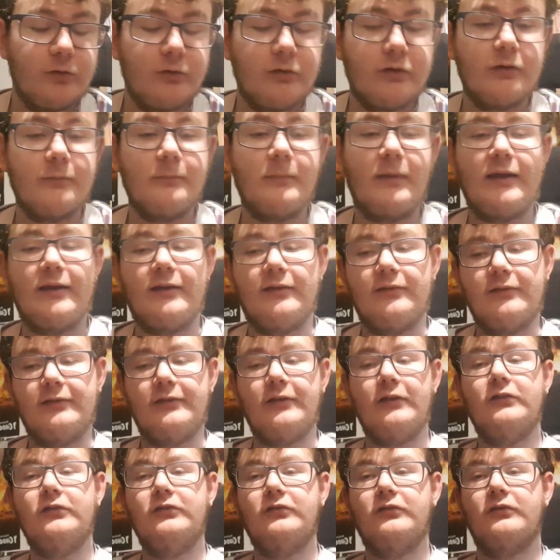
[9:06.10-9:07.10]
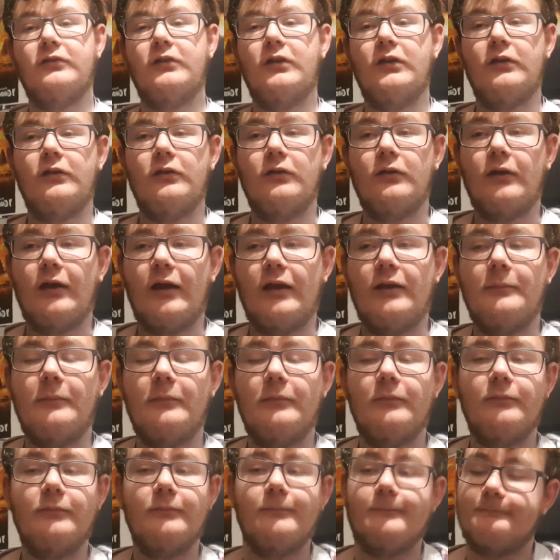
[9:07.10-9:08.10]
who can make a sunshine.
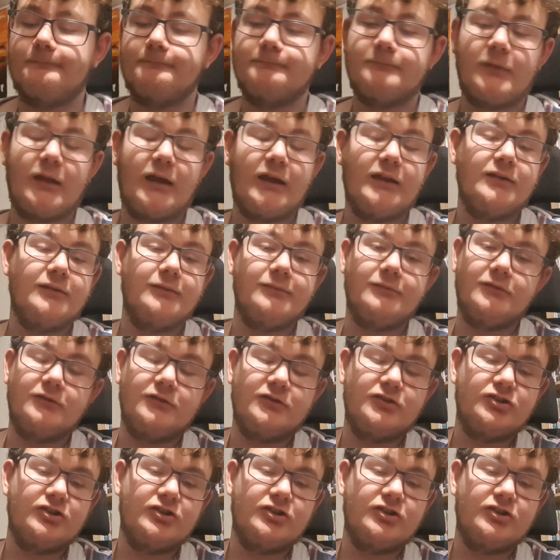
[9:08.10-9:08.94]
And